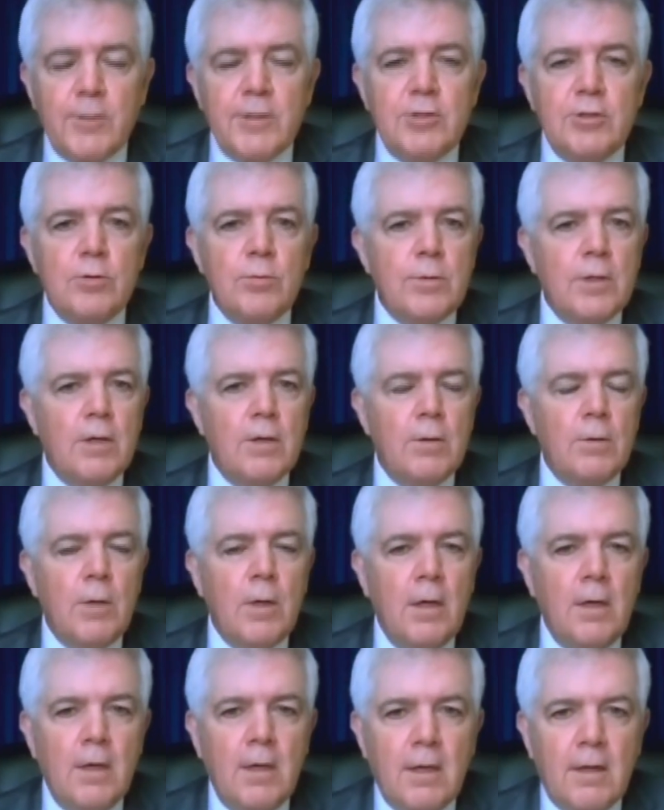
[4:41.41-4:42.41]
We do know
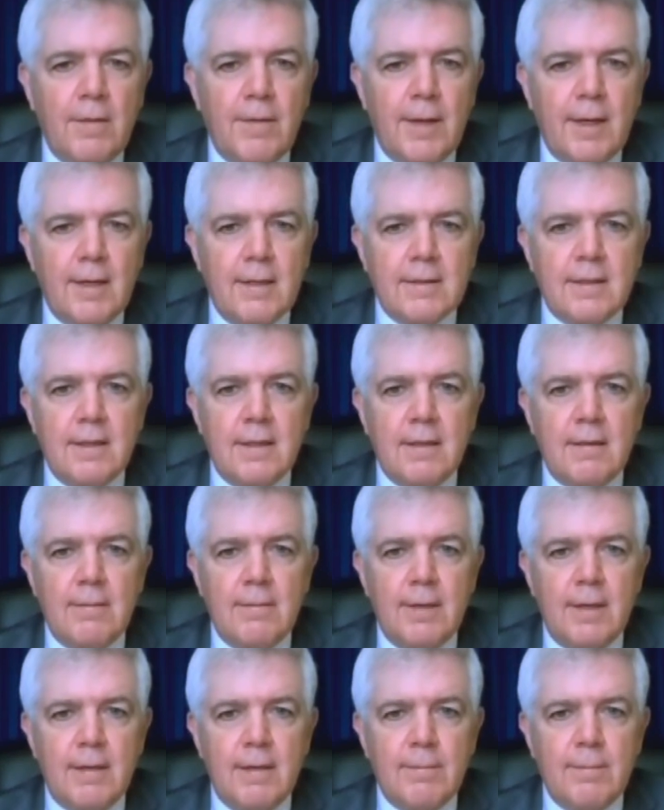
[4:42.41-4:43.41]
that
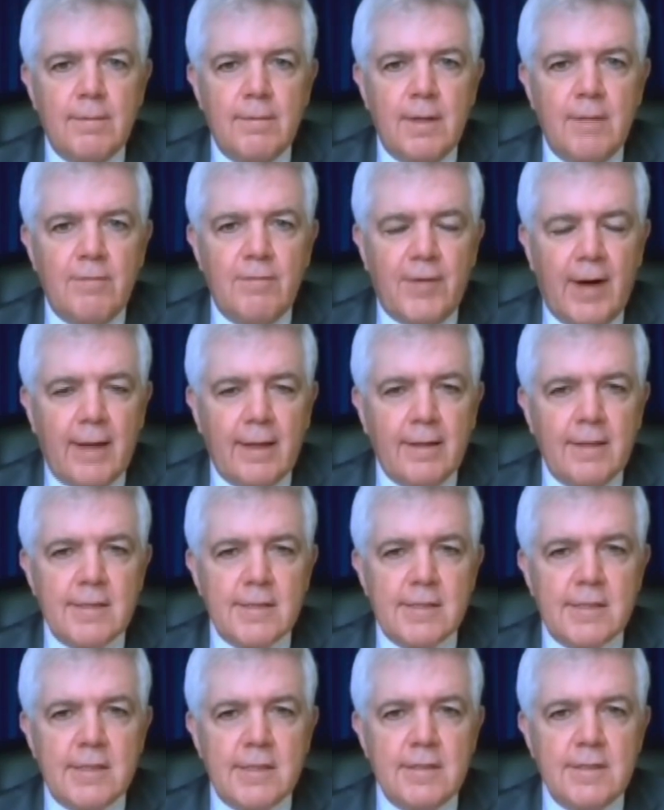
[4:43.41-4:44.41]
uh, that the
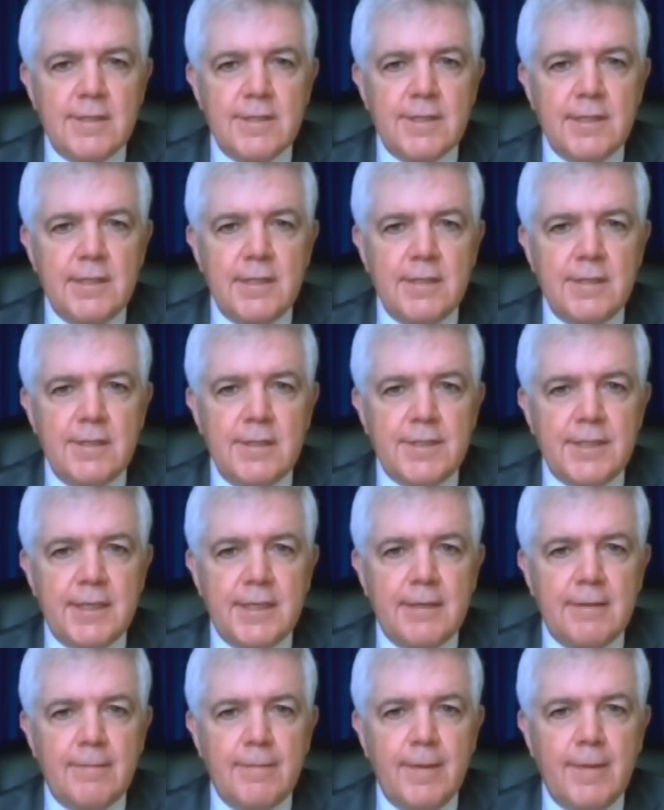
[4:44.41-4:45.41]
violence is is
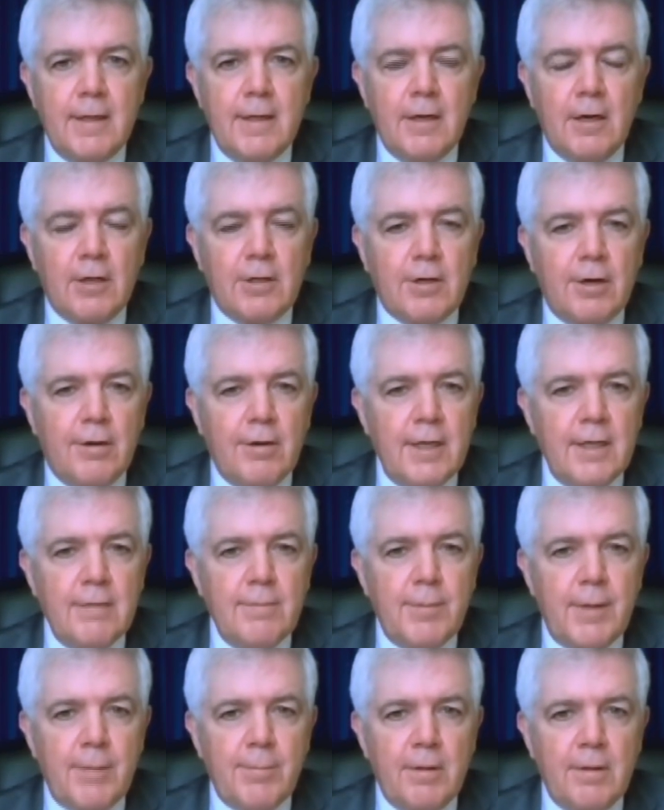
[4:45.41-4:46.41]

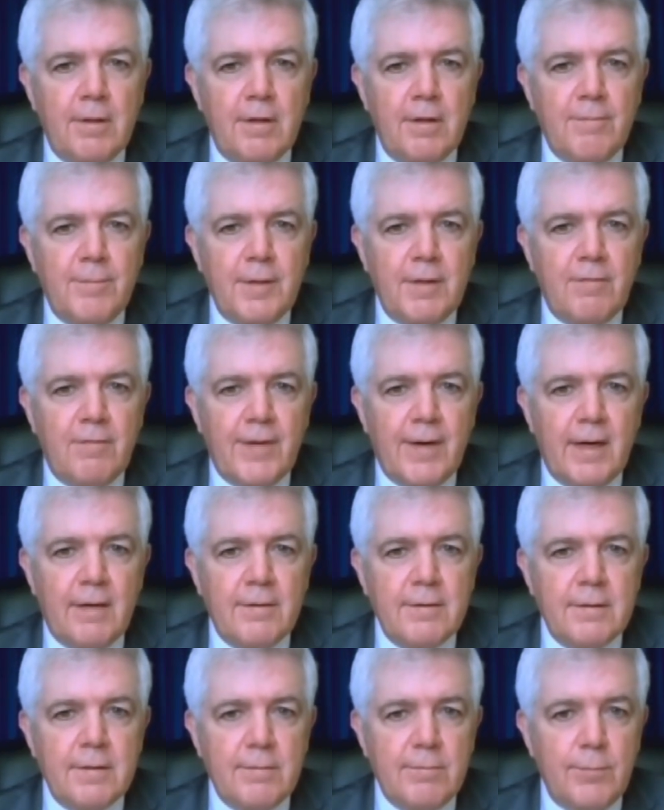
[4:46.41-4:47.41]
occurring. People have been
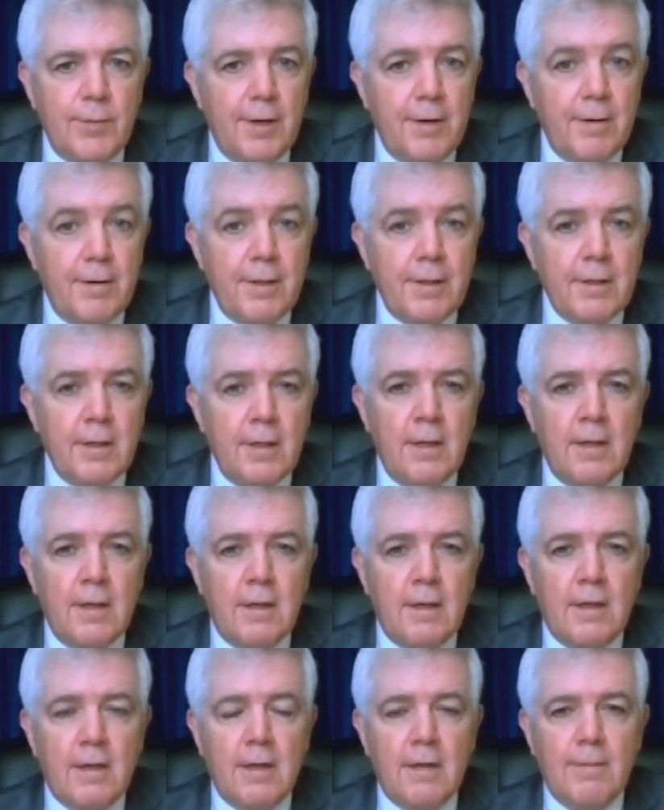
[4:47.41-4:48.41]
found murdered
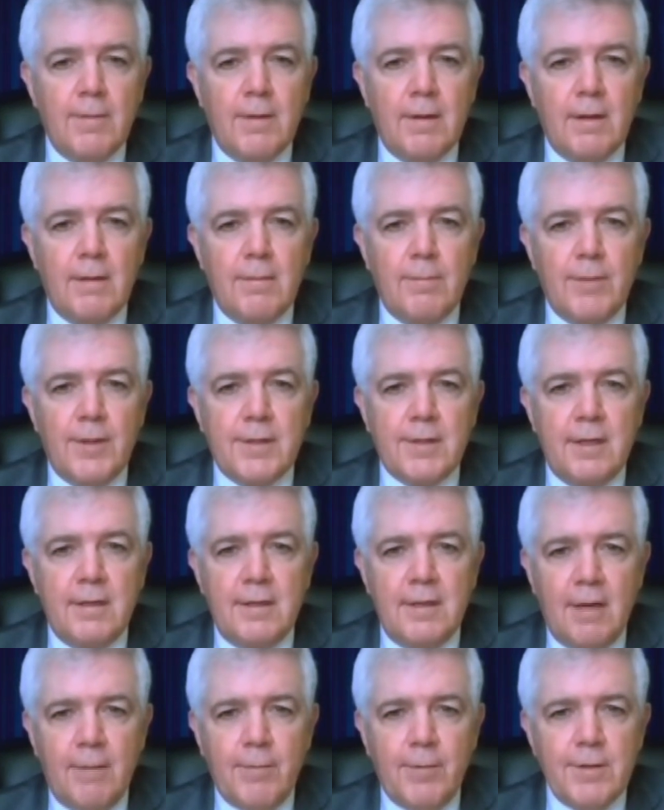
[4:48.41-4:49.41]
um, but the
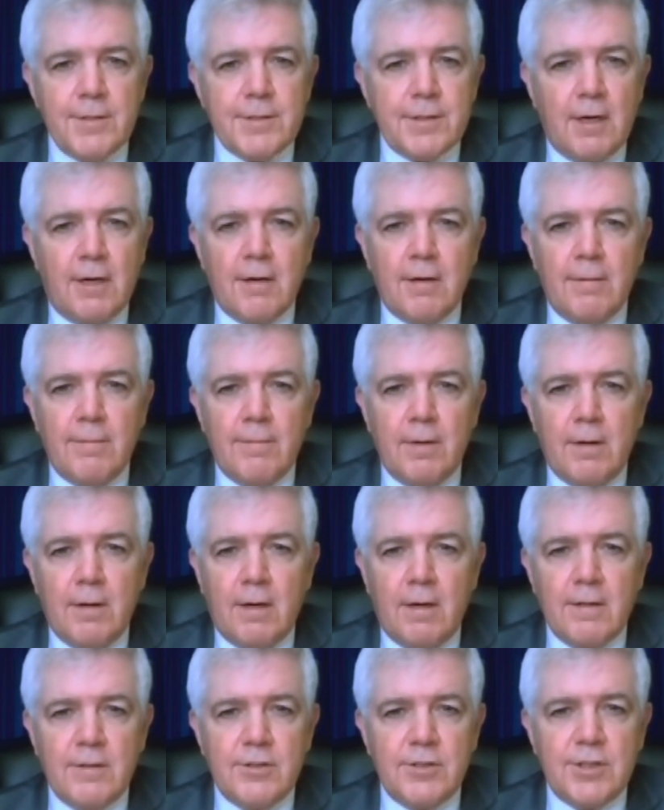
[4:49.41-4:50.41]
numbers are
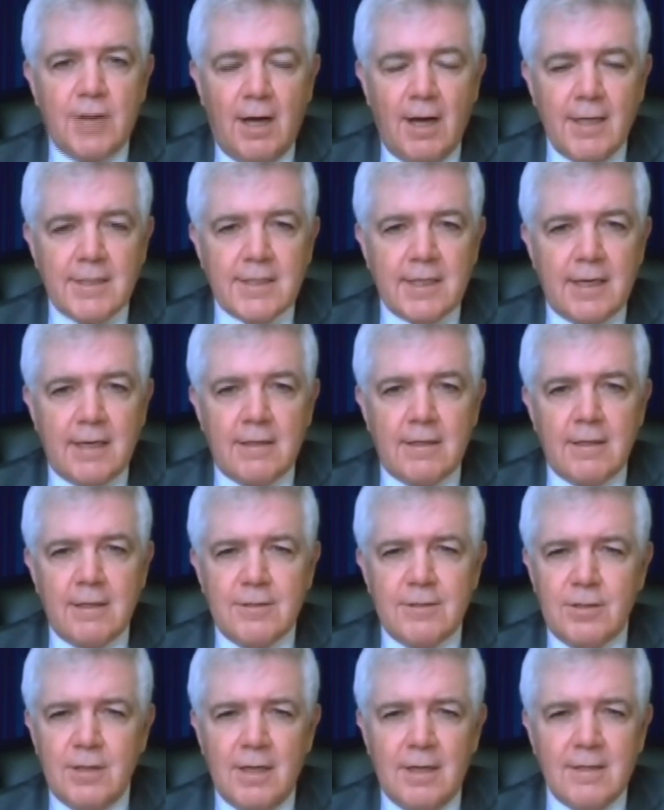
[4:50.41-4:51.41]
are daunting.
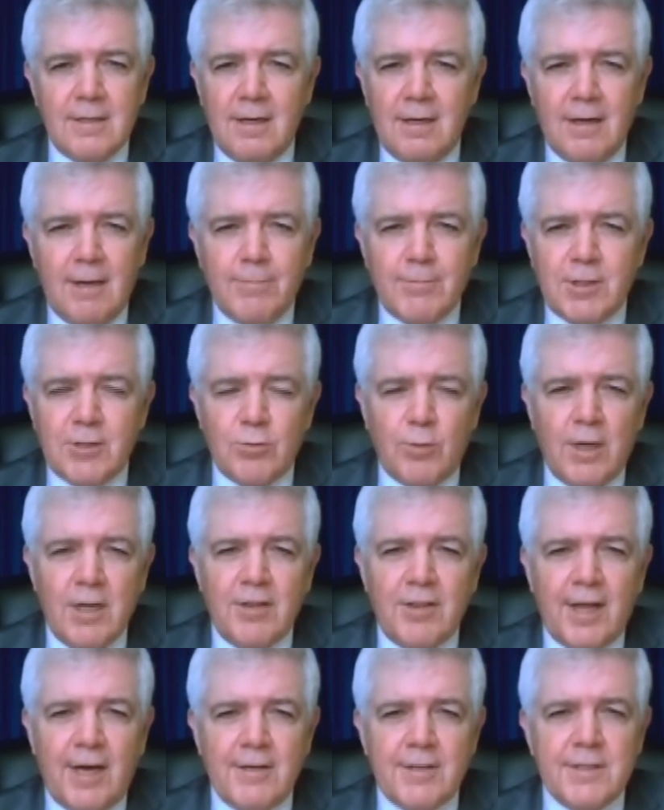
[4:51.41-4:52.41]
Uh, up to
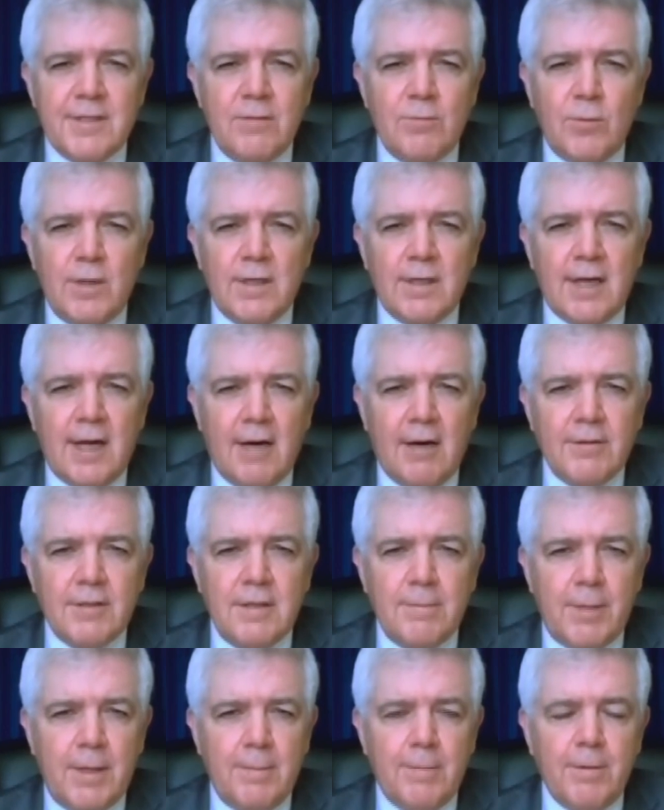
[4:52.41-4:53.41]
20,000 in one
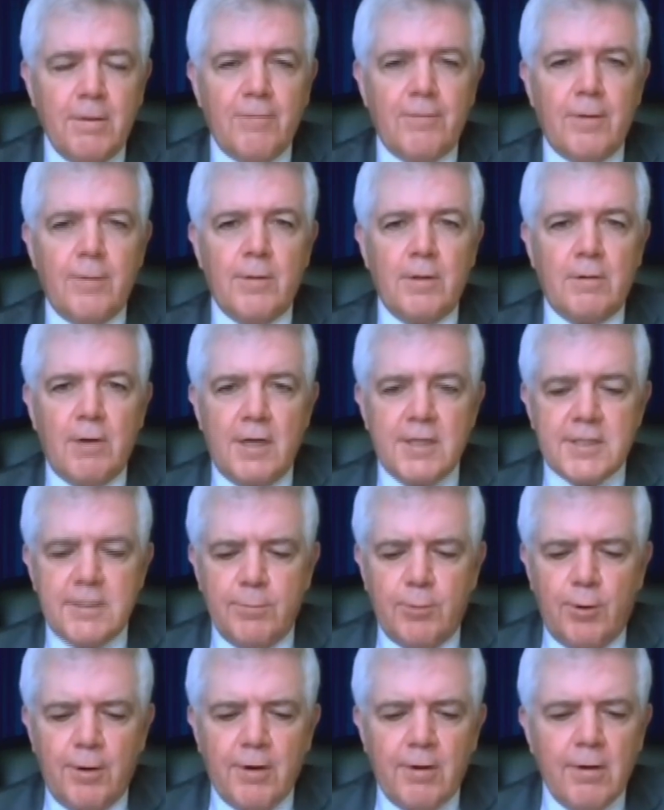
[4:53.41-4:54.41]
county, people from across
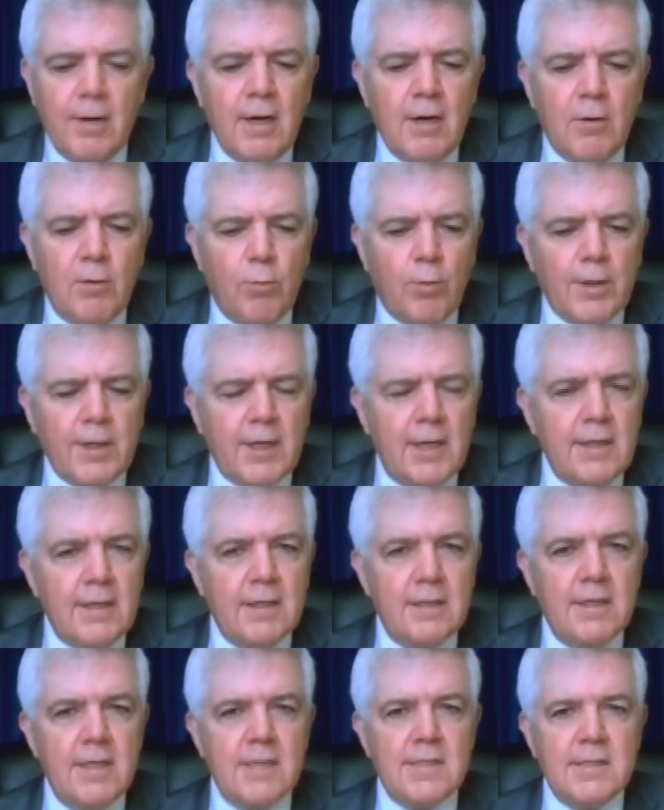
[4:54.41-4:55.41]
the border working
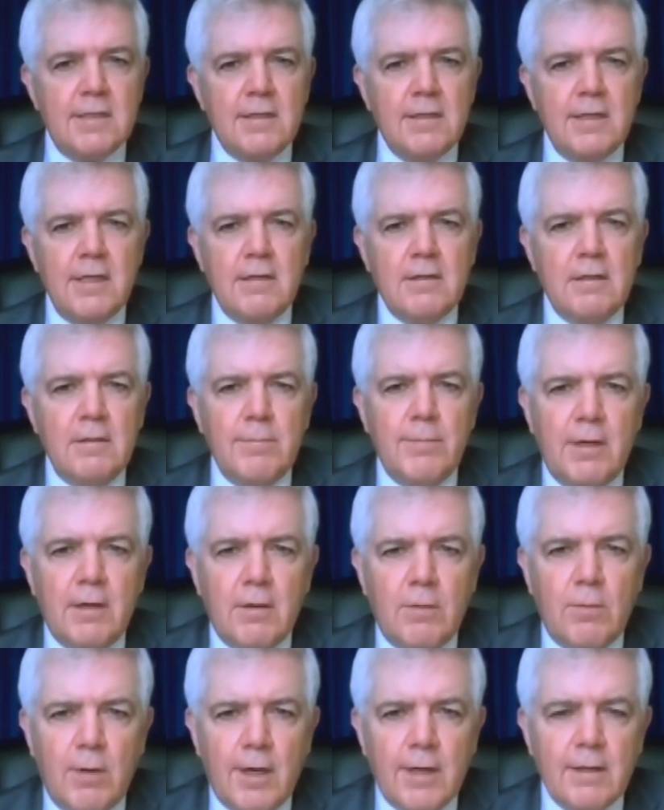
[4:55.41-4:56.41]
in these illegal
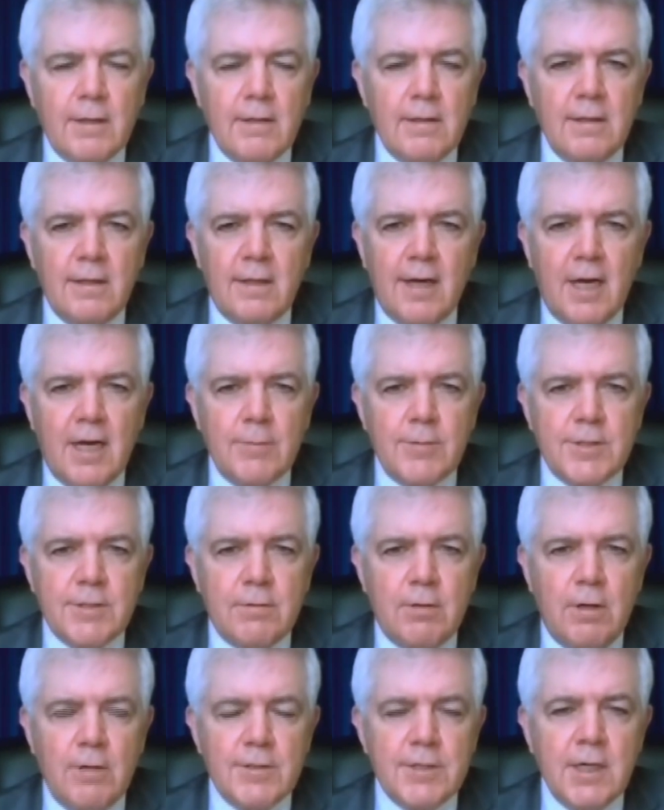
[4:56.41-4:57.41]
marijuana and cannabis
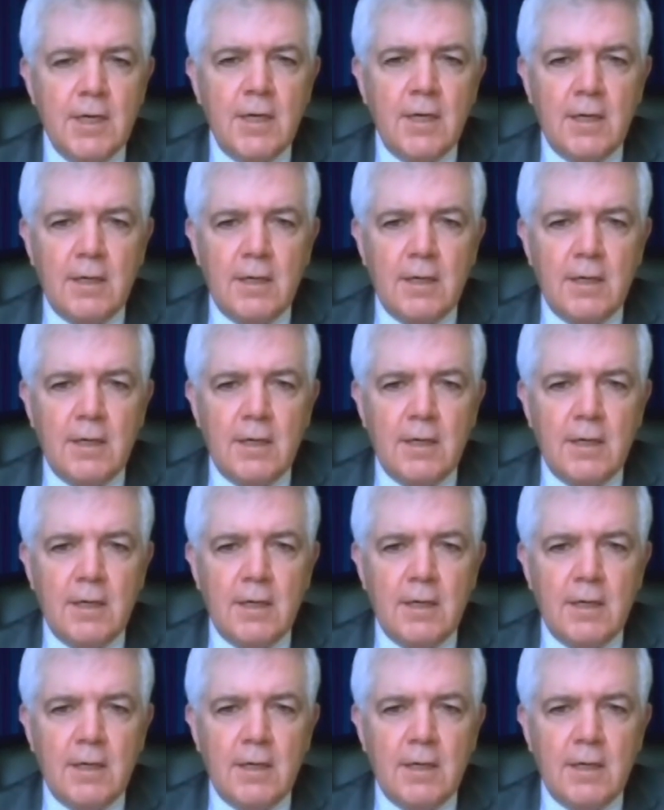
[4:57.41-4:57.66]
grows.